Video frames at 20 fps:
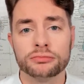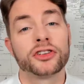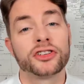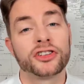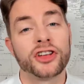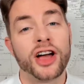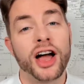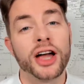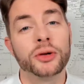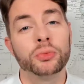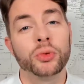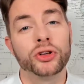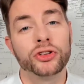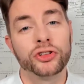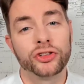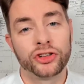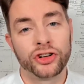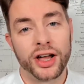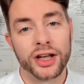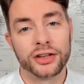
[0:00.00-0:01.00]
So the sign
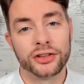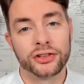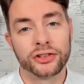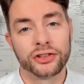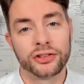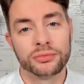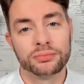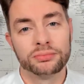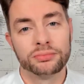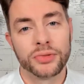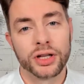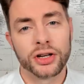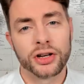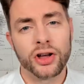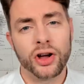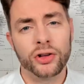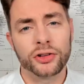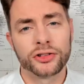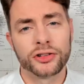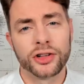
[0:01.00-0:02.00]
was changed. At
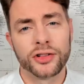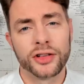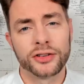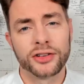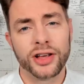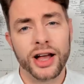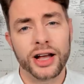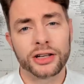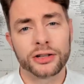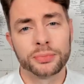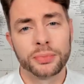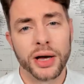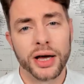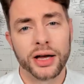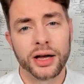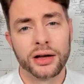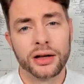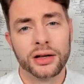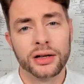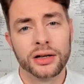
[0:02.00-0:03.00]
a cost to the
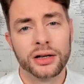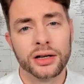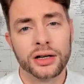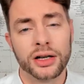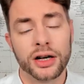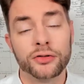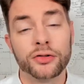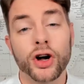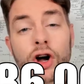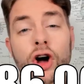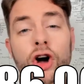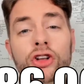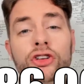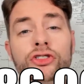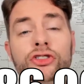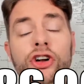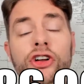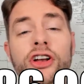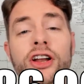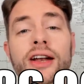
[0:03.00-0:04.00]
taxpayer, of
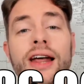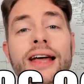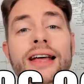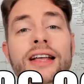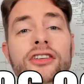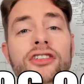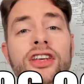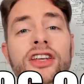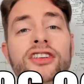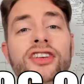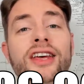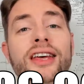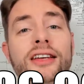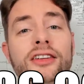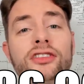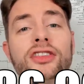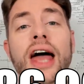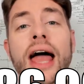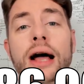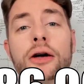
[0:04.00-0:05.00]

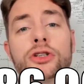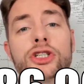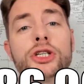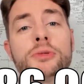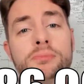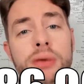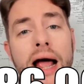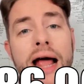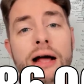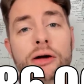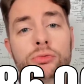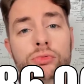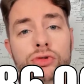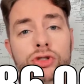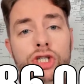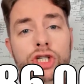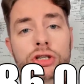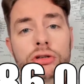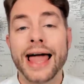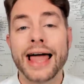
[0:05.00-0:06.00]

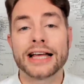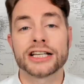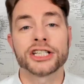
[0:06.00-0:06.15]
£186,000.